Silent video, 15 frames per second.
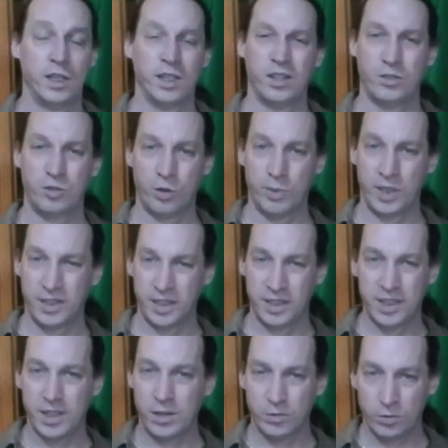No trouble is the
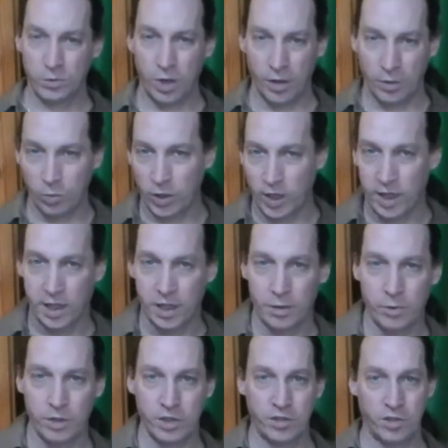signal's rather weak and I
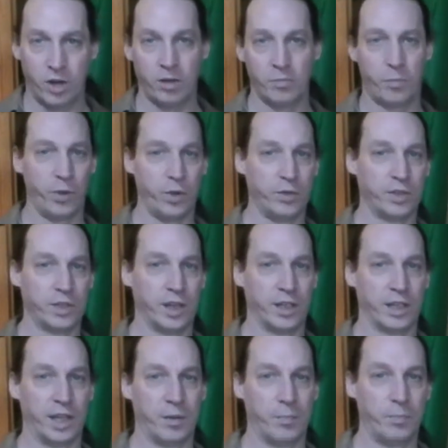want to try and boost that
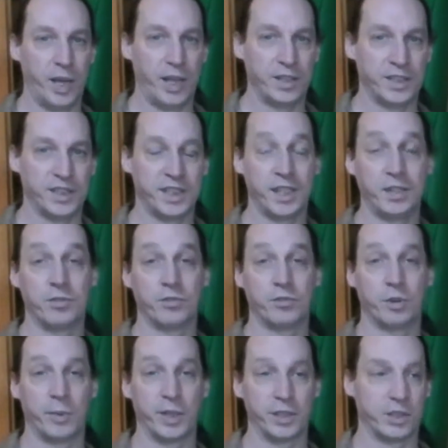and get a better signal
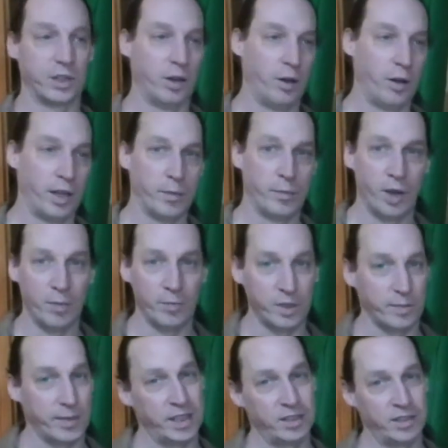from it. So at the moment
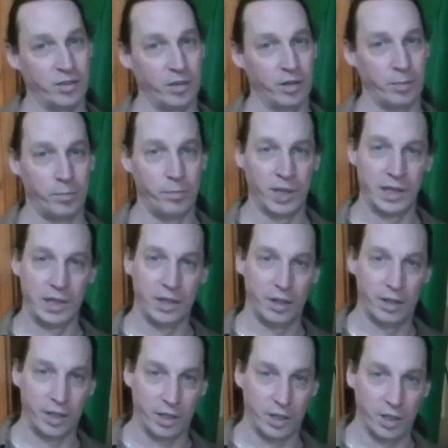I'm actually on a big
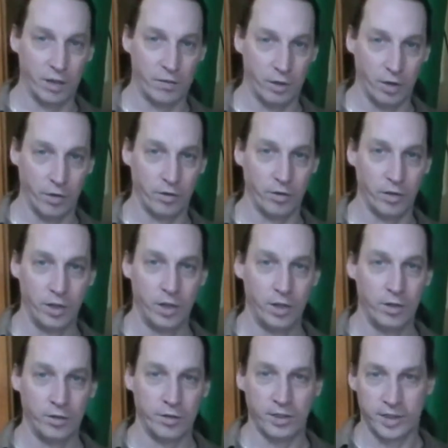learning curve on
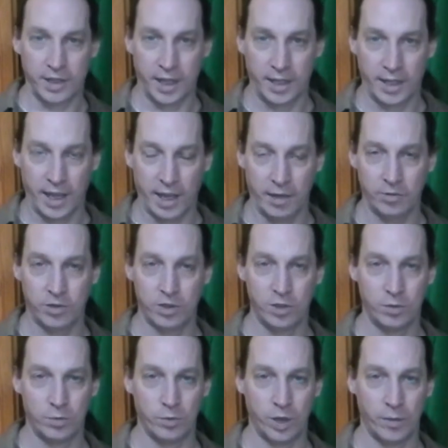understanding how
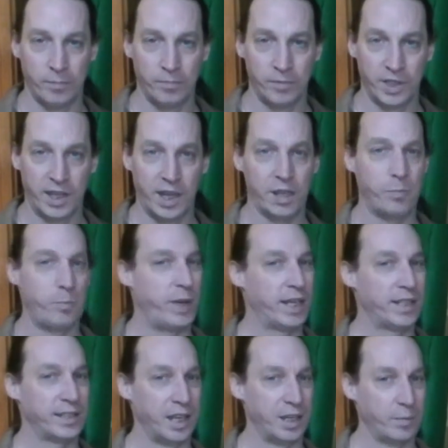to get the
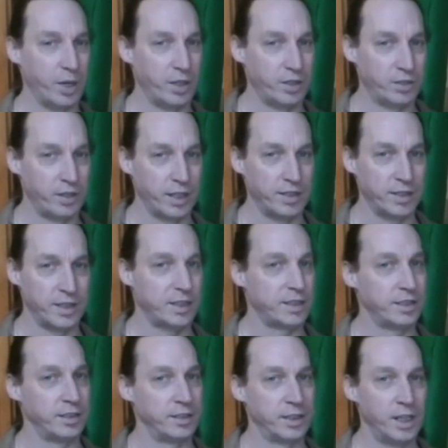best out of my
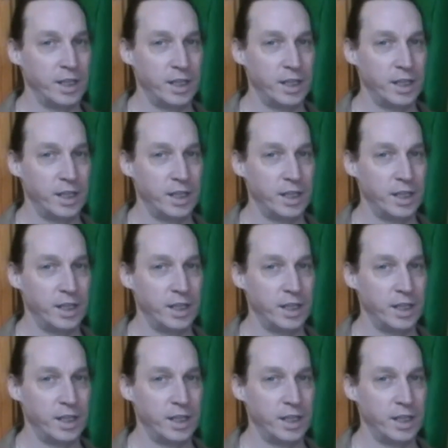transistors.